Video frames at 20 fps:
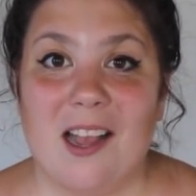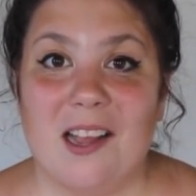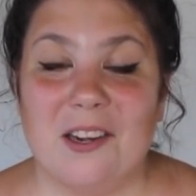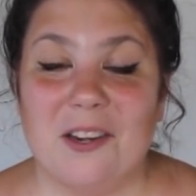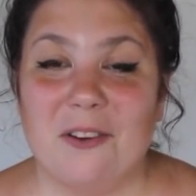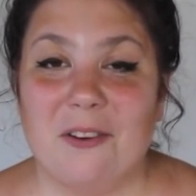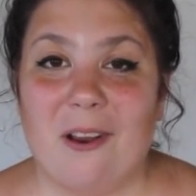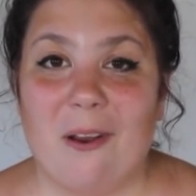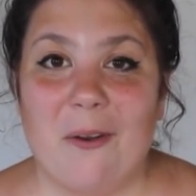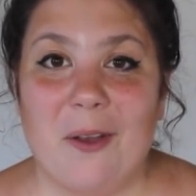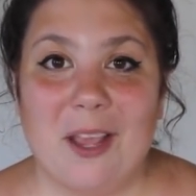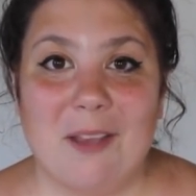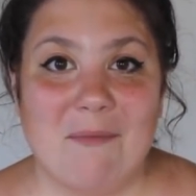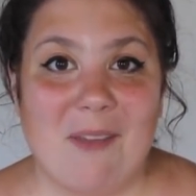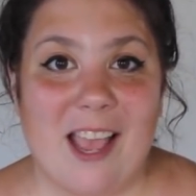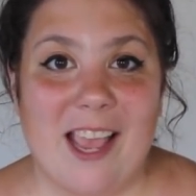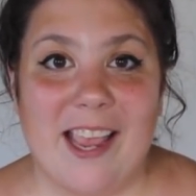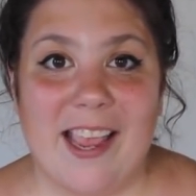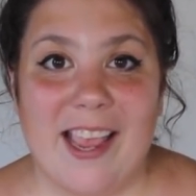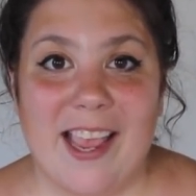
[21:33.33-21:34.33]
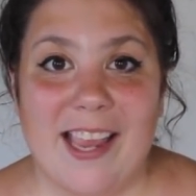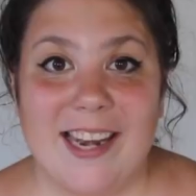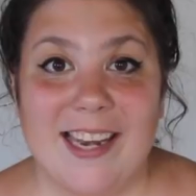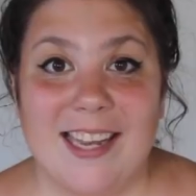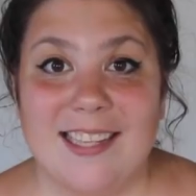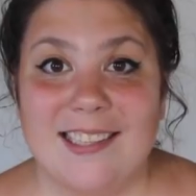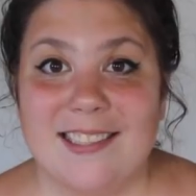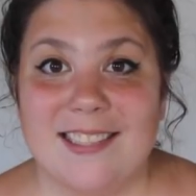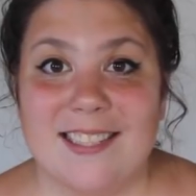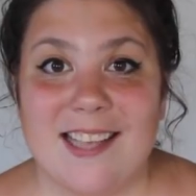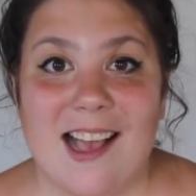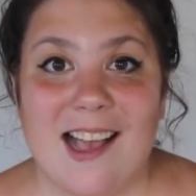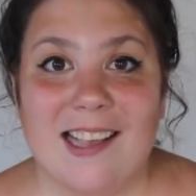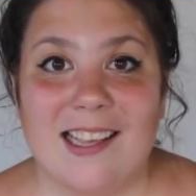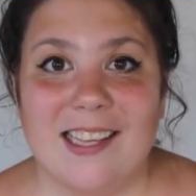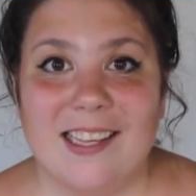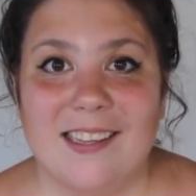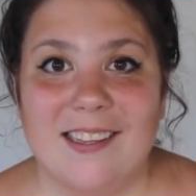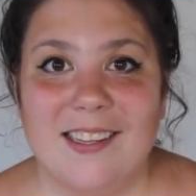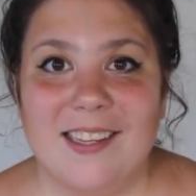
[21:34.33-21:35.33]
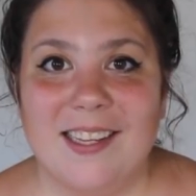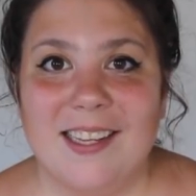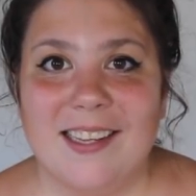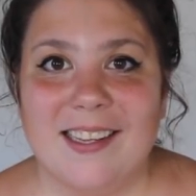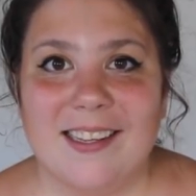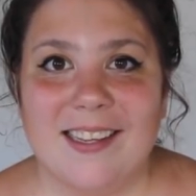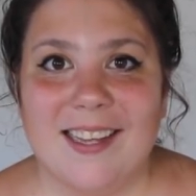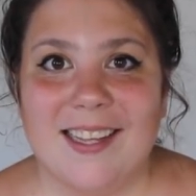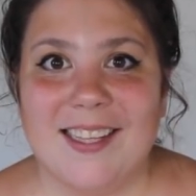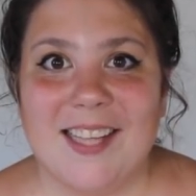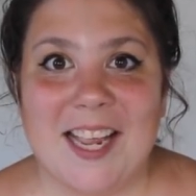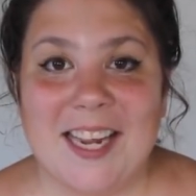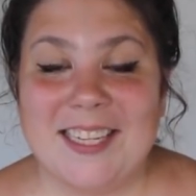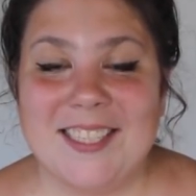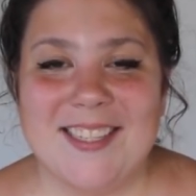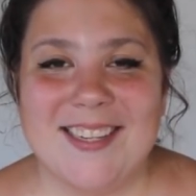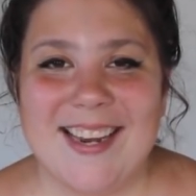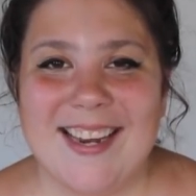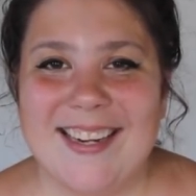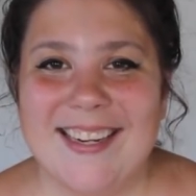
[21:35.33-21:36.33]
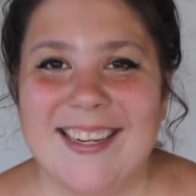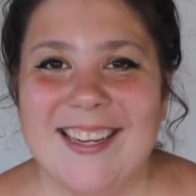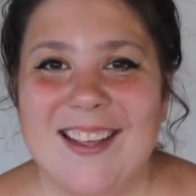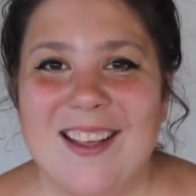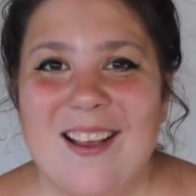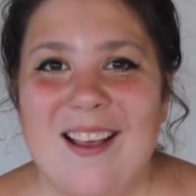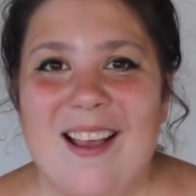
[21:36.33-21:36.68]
on growing my hand knit sock collection.